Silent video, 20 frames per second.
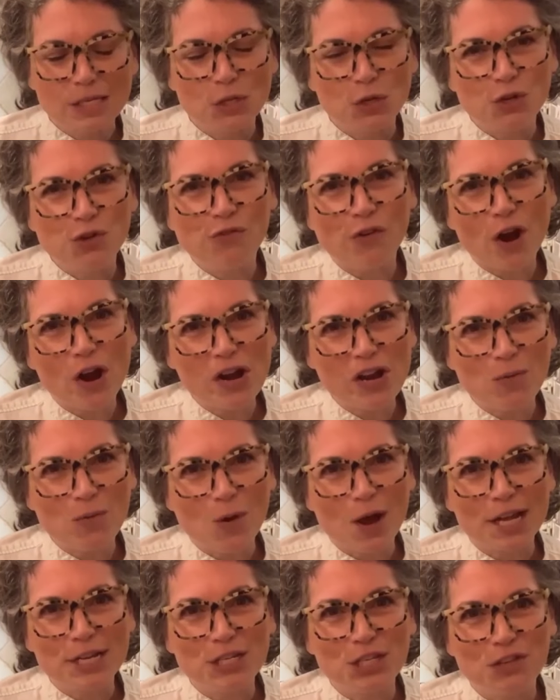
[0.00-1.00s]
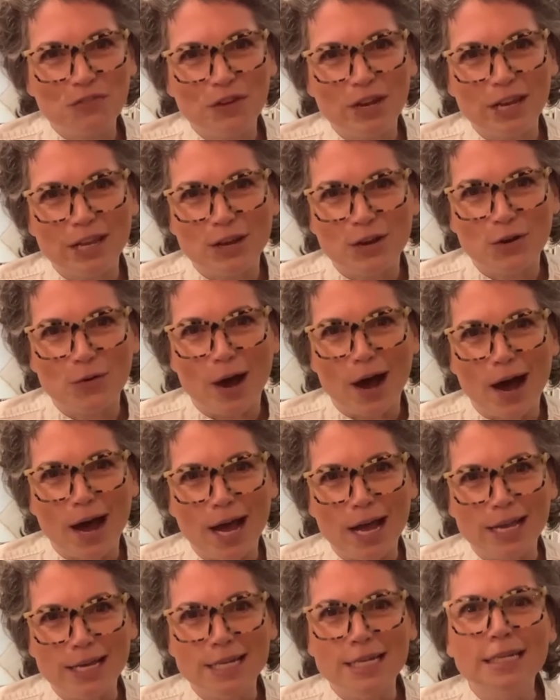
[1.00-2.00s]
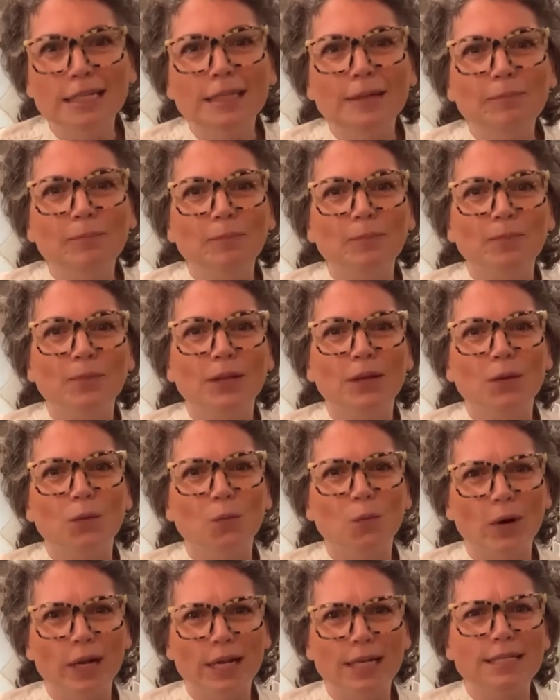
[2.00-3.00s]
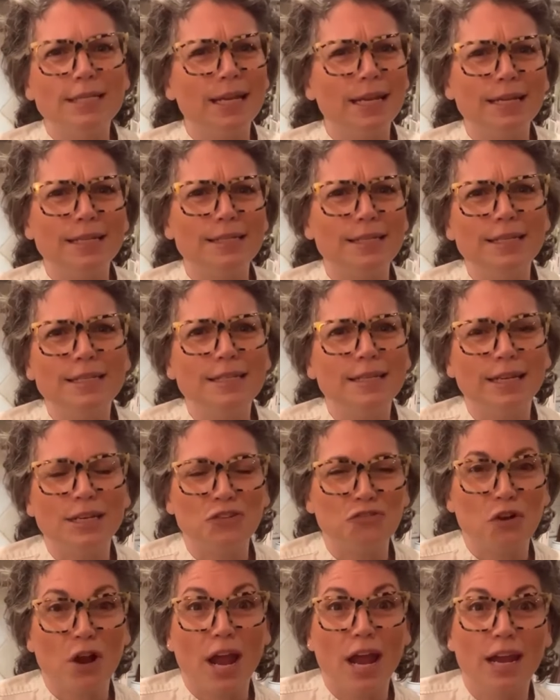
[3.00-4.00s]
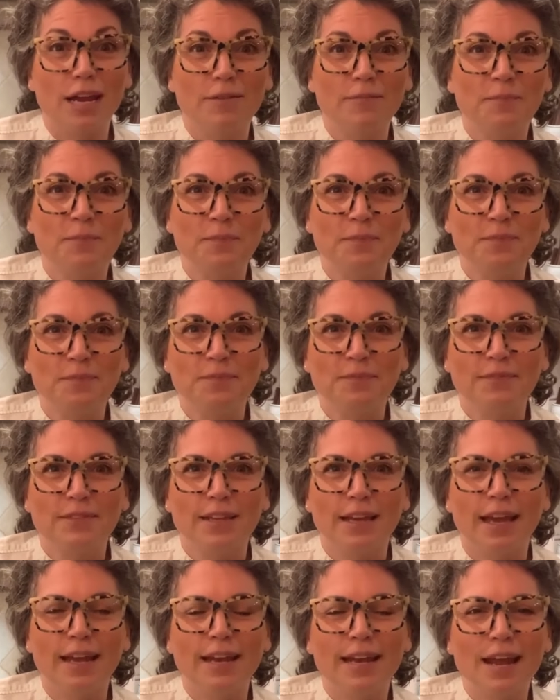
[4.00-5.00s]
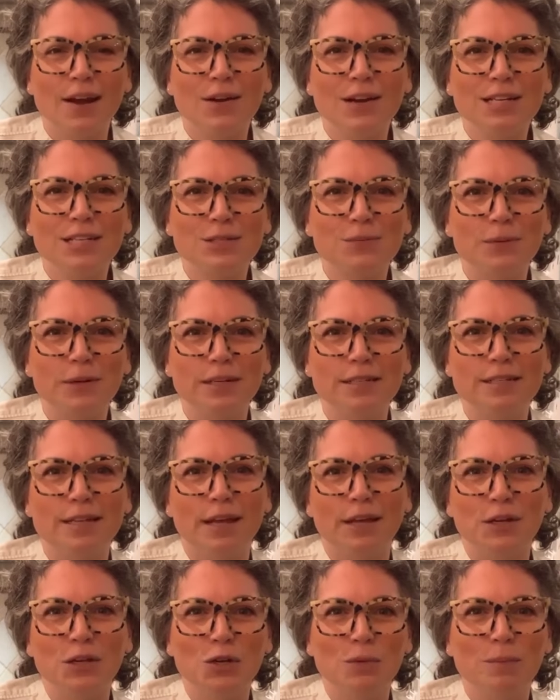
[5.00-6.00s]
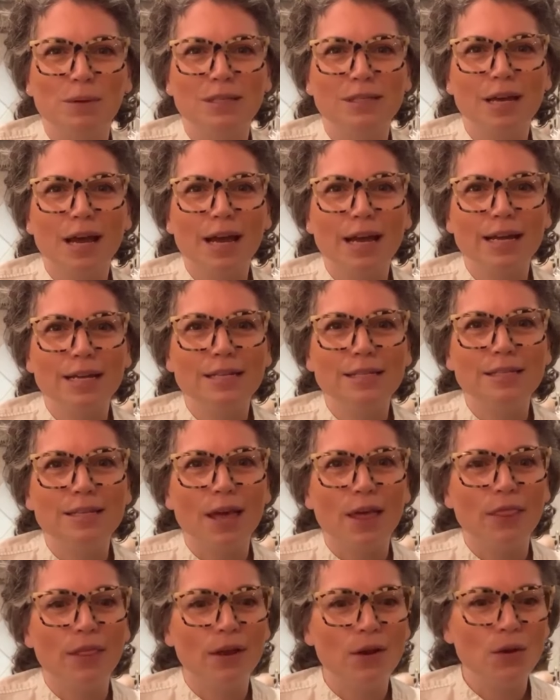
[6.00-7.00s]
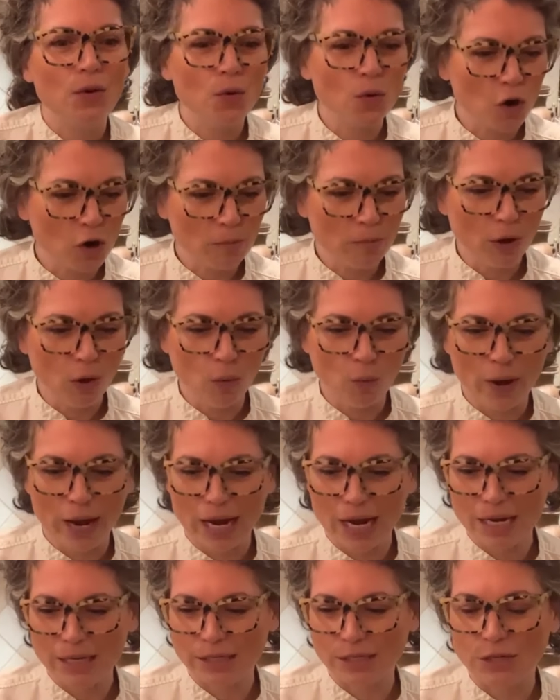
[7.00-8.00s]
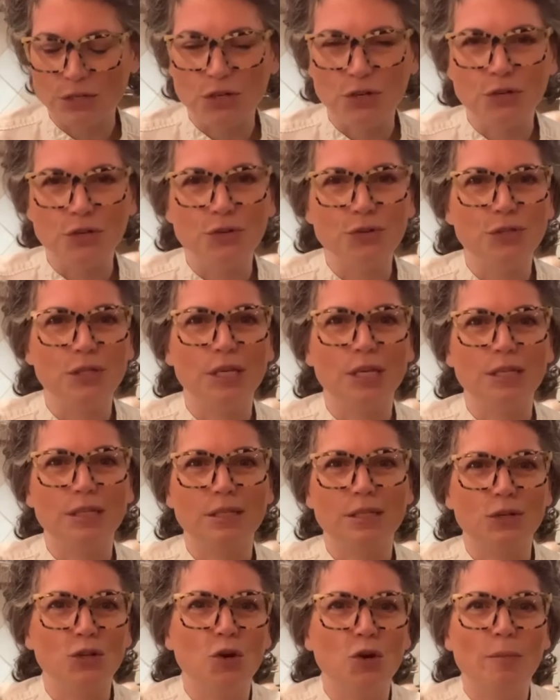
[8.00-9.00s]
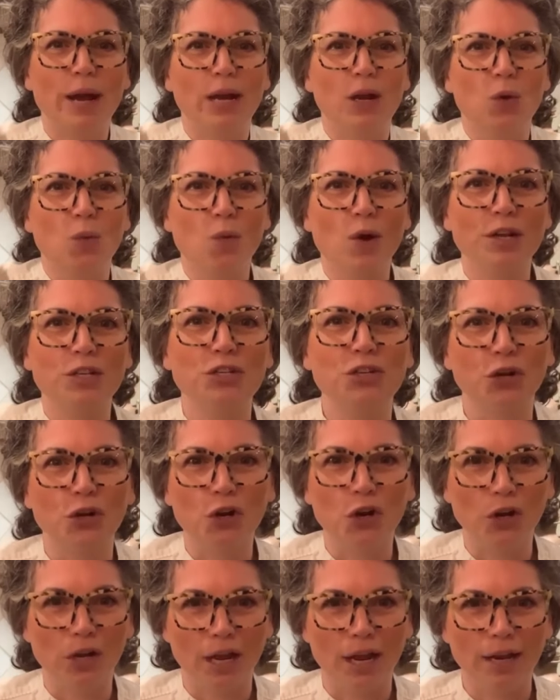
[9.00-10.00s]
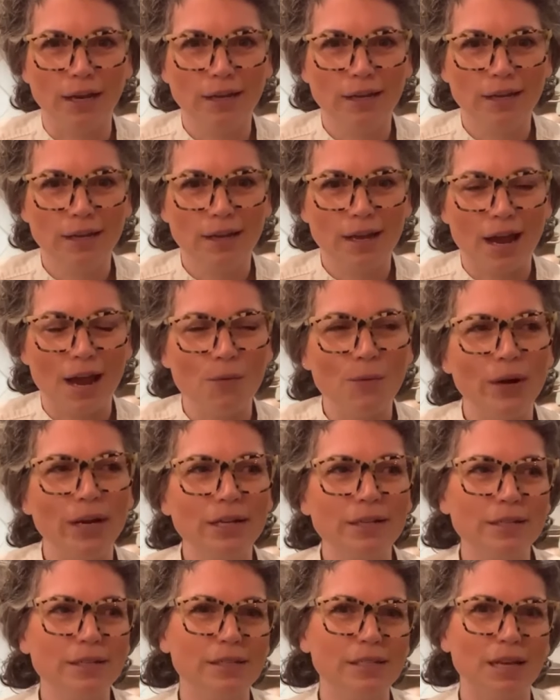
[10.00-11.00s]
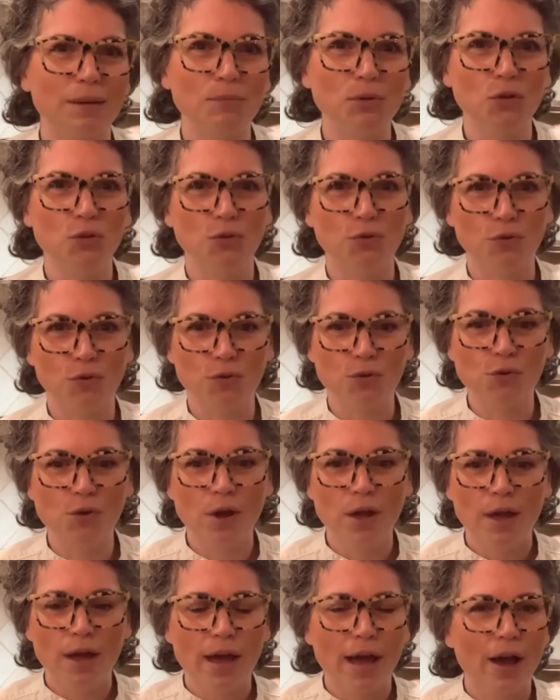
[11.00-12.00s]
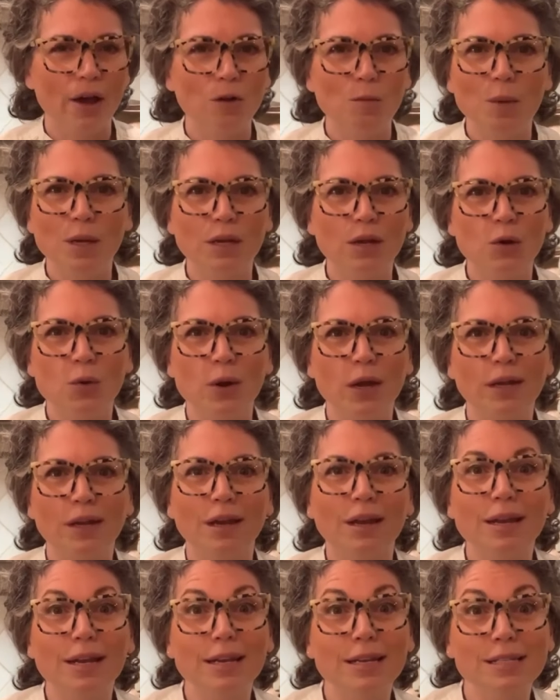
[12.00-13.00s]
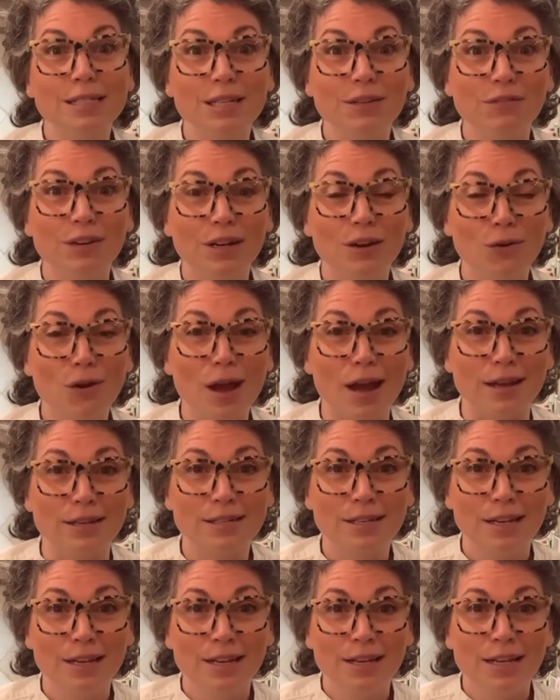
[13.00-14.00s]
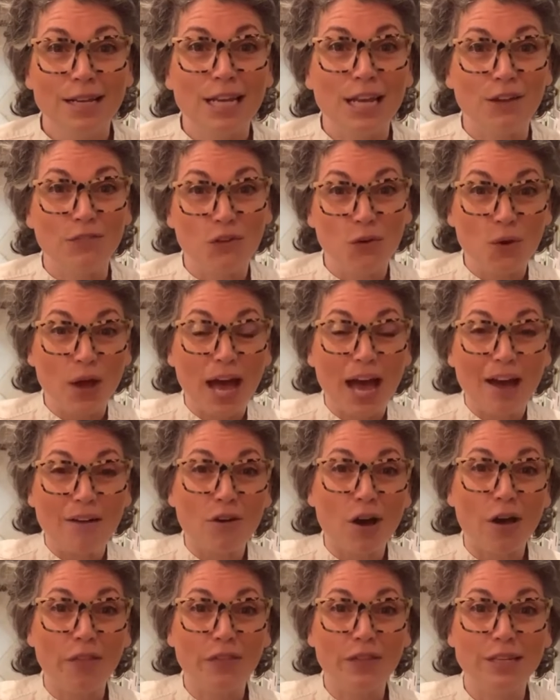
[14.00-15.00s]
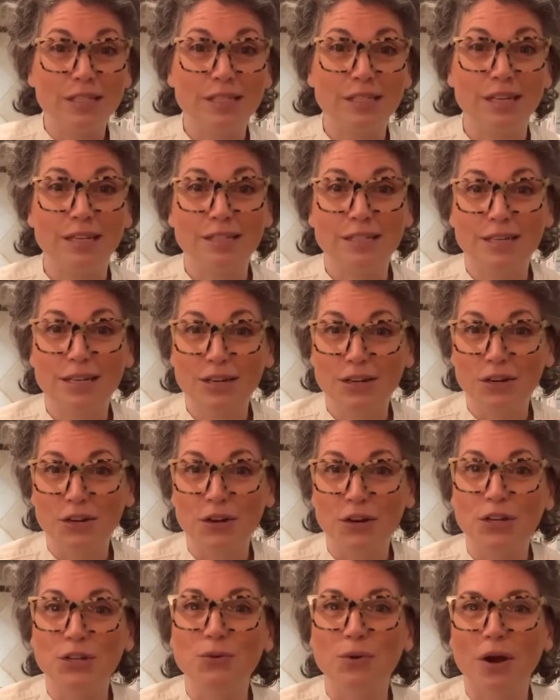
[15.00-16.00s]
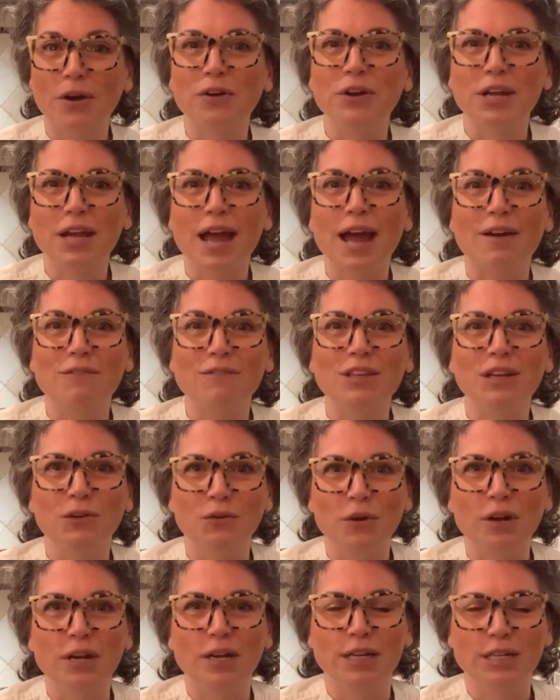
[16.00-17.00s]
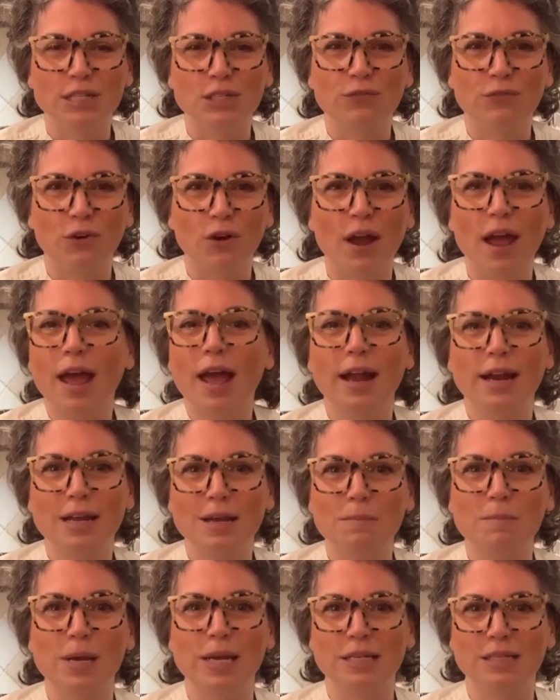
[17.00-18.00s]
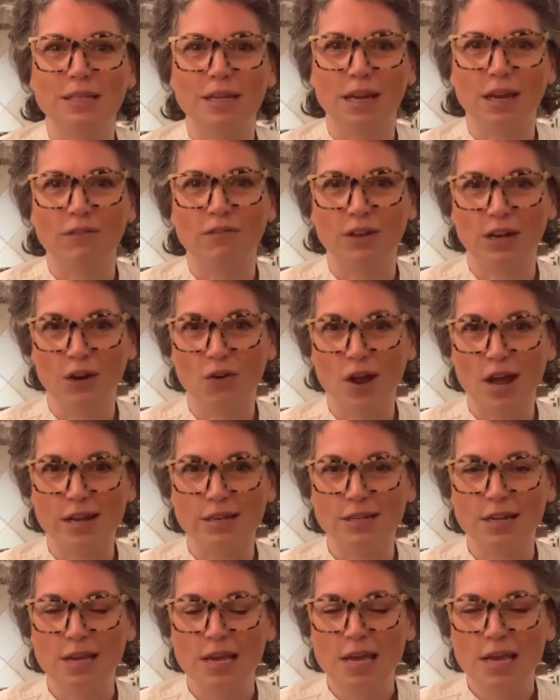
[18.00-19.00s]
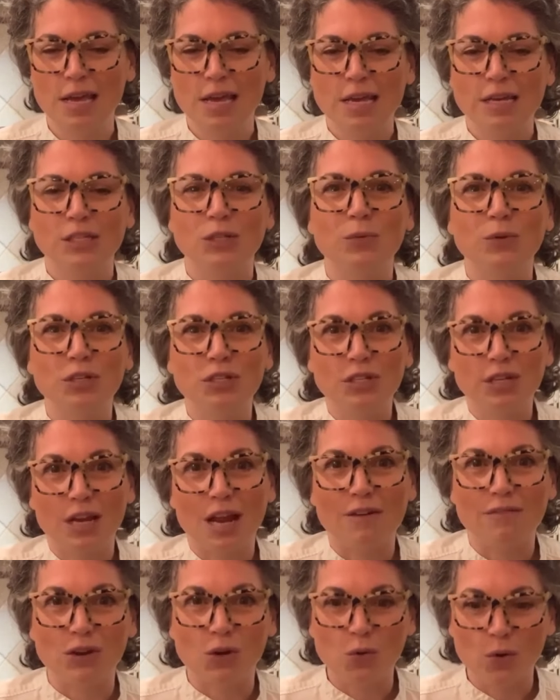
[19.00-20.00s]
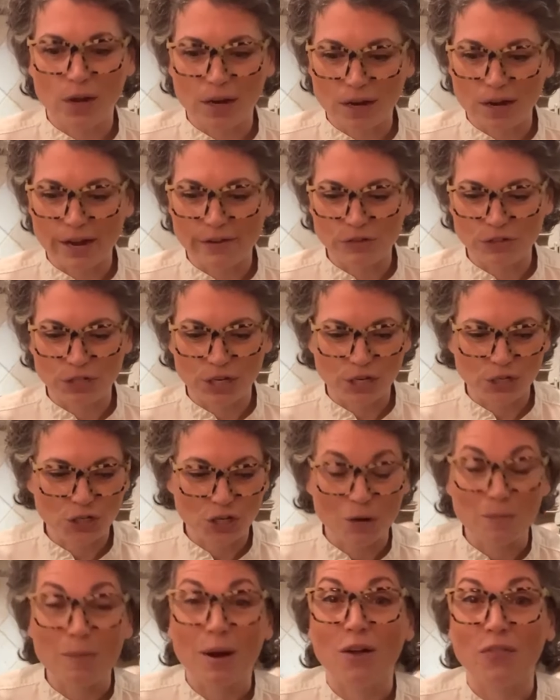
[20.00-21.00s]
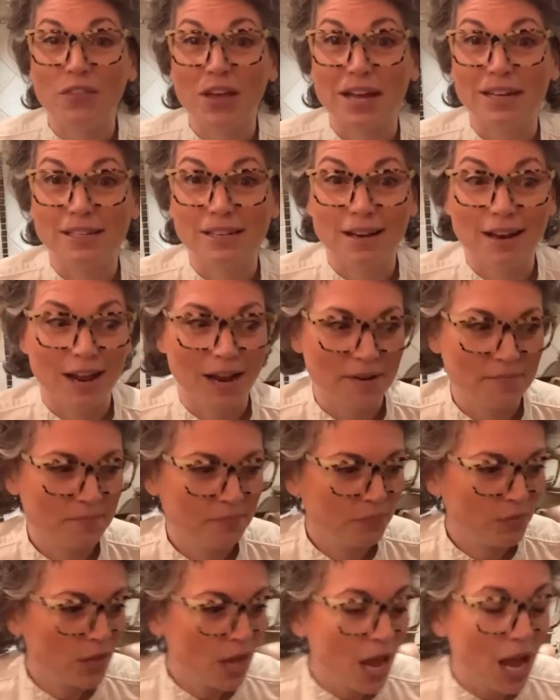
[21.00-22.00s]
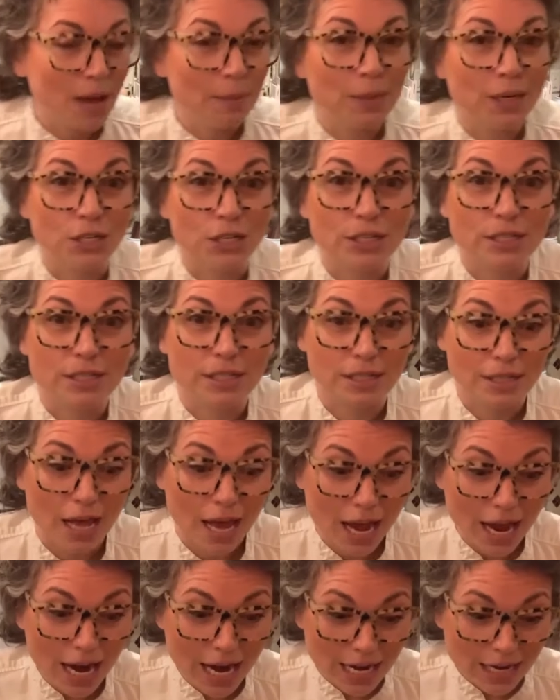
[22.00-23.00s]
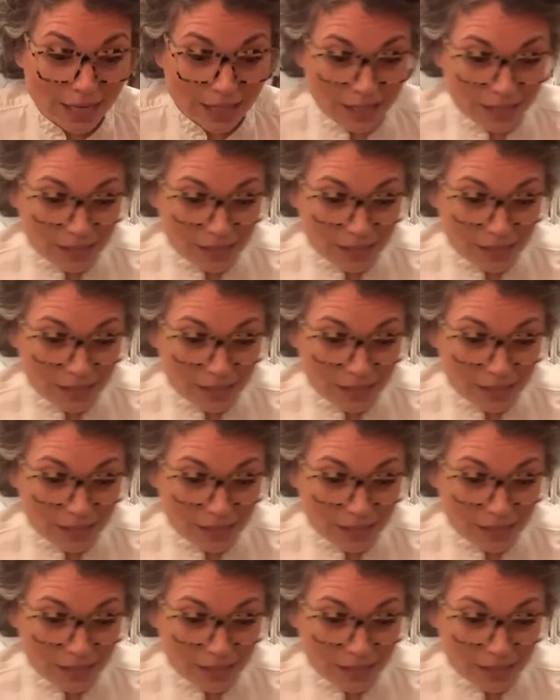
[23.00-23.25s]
you've already watched the video on what is in a seasoning tray. And now I just want to tell you, besides the normal ways that you use this no matter what you're cooking, I wanted to step you through how to make a quick and easy vinaigrette. If you have all these things here, you already have the ingredients for any basic vinaigrette. So we're just going to have a quick conversation about that today. I'm going to slide this